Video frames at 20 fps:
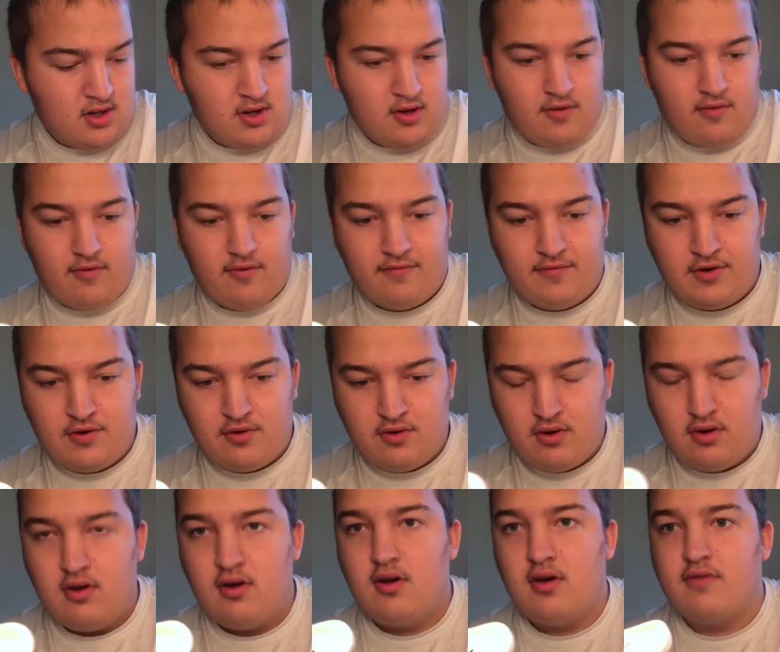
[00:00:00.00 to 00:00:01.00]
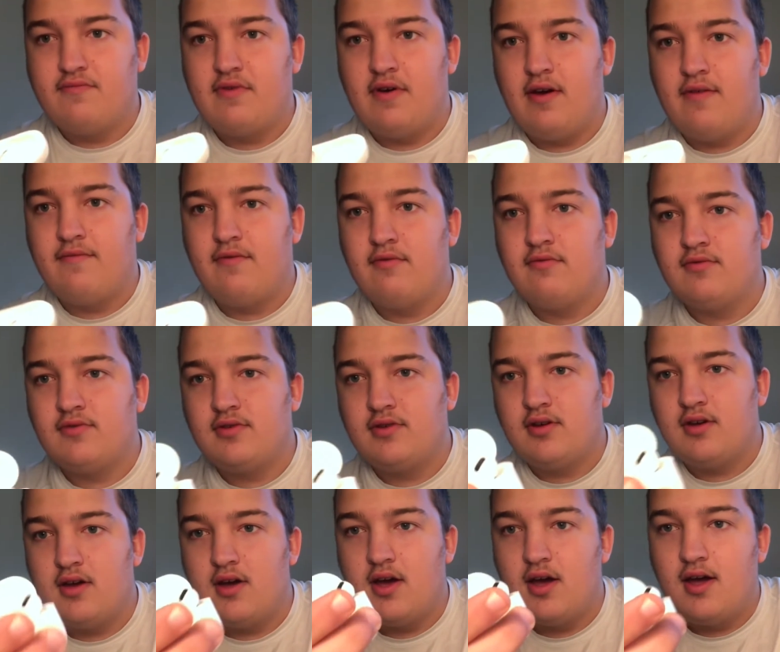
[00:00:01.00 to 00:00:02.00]
review of headphones,
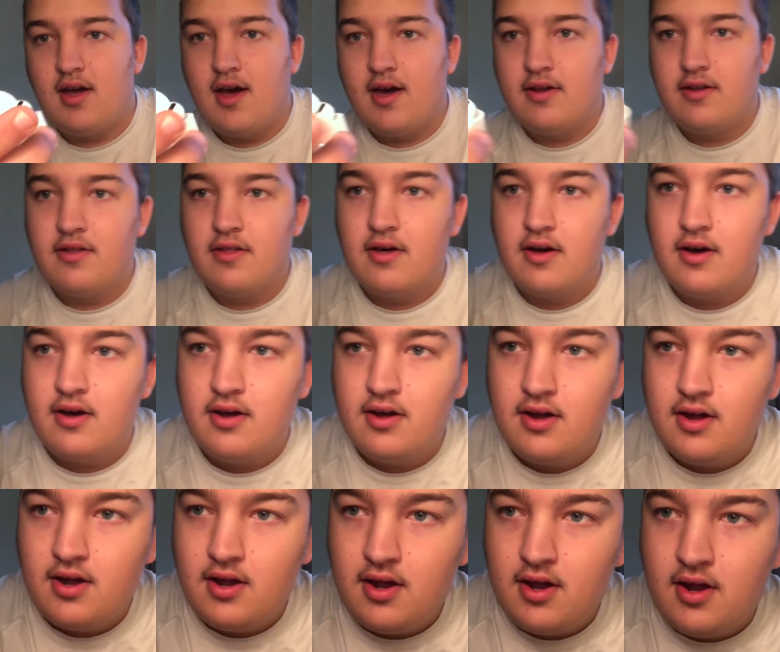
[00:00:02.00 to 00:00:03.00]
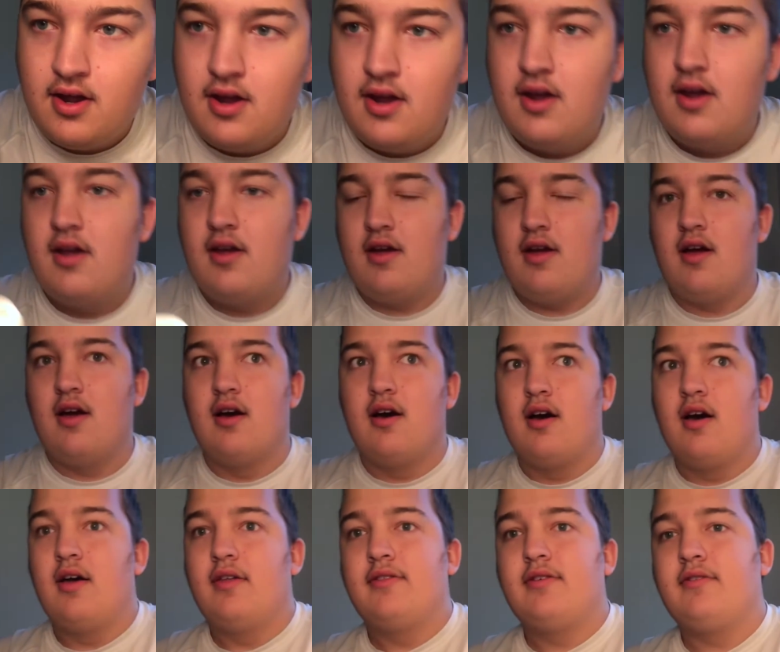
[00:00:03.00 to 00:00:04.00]
I had the I
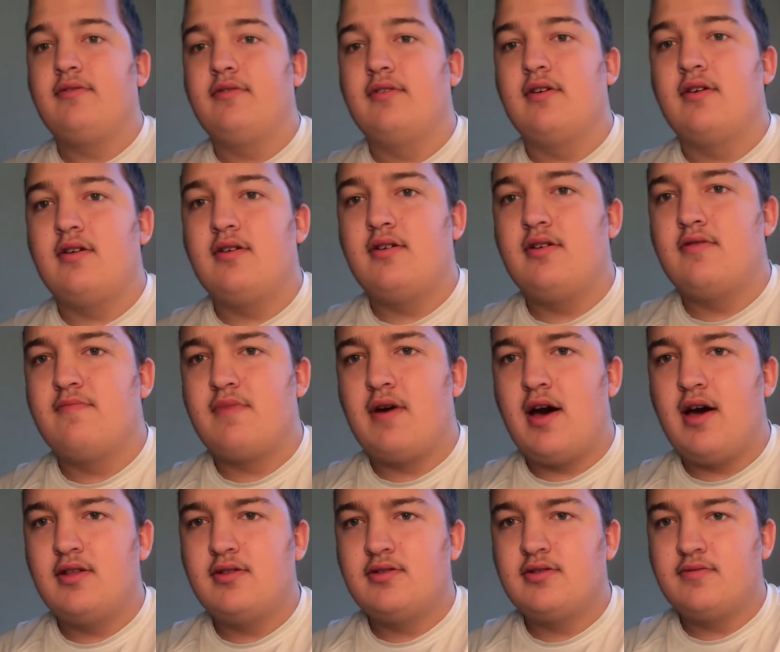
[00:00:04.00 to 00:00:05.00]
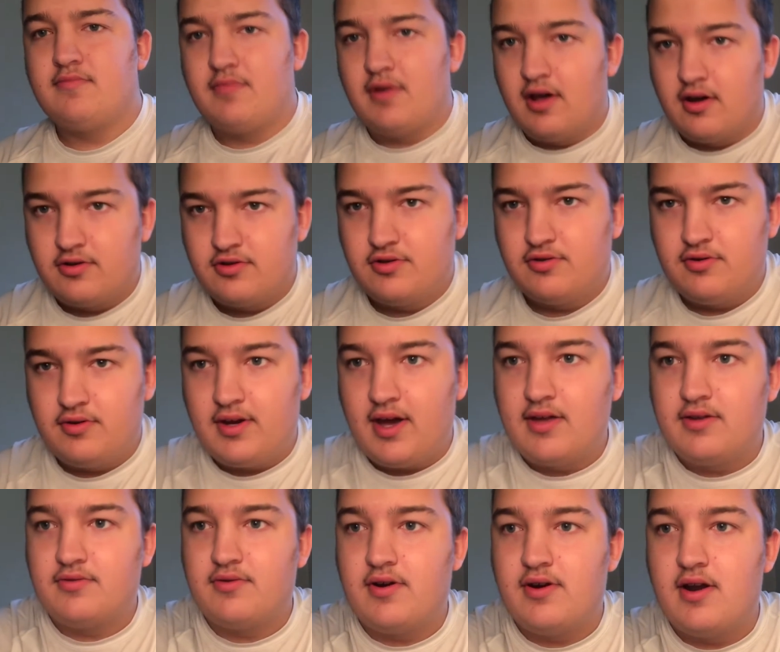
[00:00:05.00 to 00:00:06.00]
think the earpods, but I'll show you guys
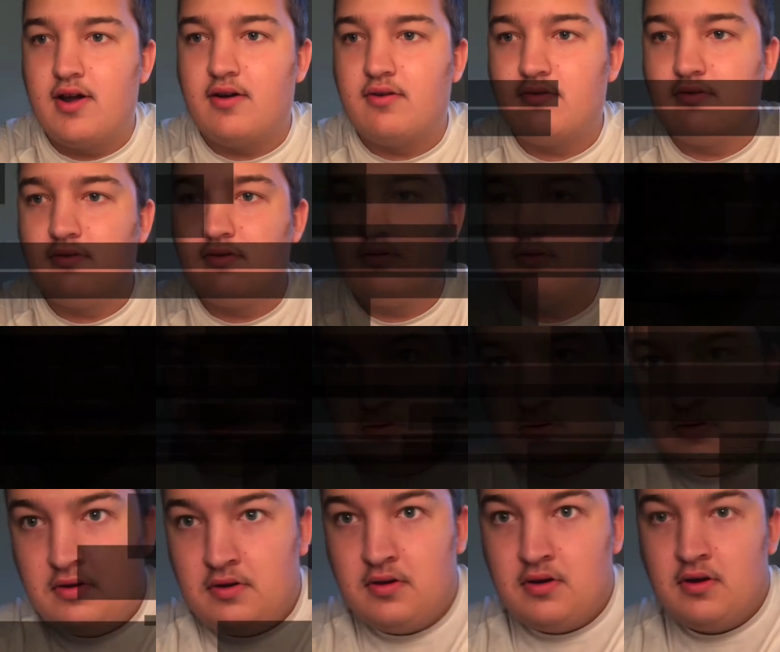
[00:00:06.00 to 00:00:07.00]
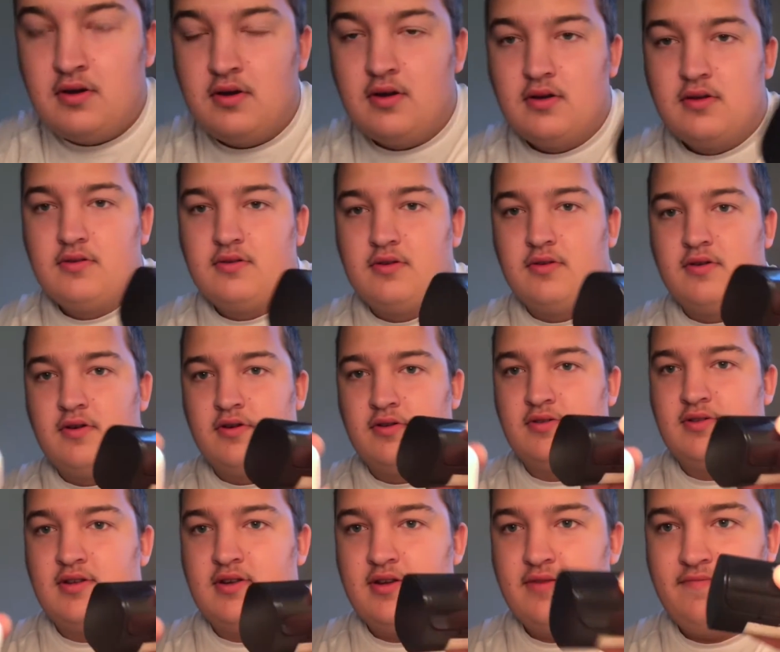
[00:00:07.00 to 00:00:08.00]
right now. So here's the
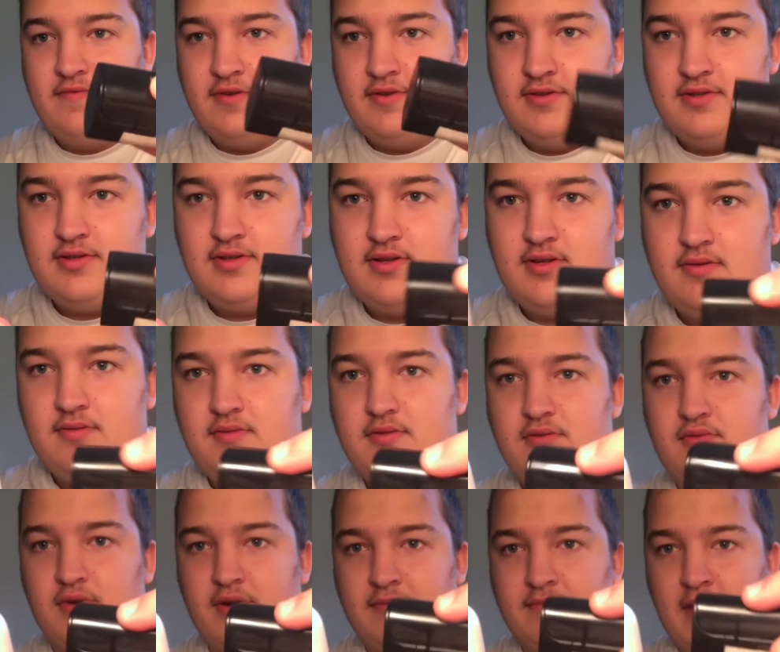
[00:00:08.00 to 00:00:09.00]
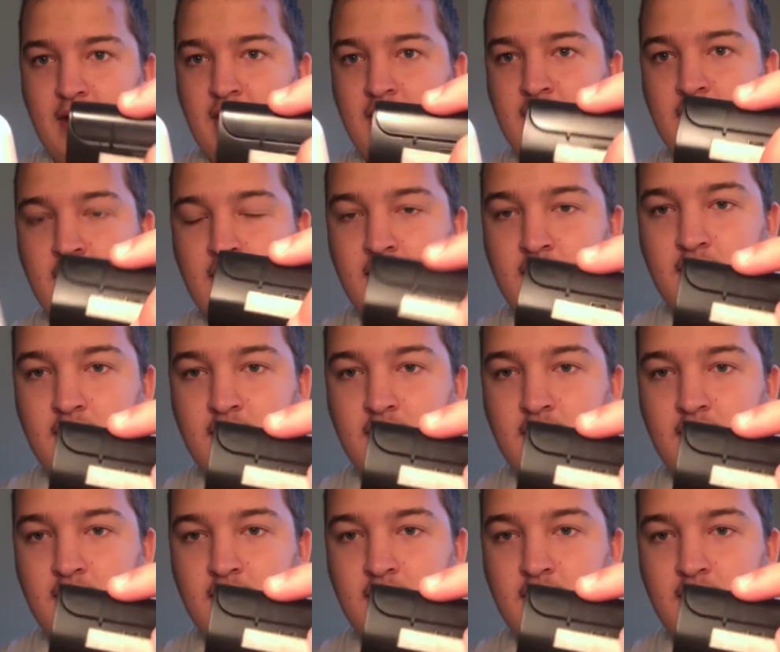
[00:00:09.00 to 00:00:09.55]
difference between my uh,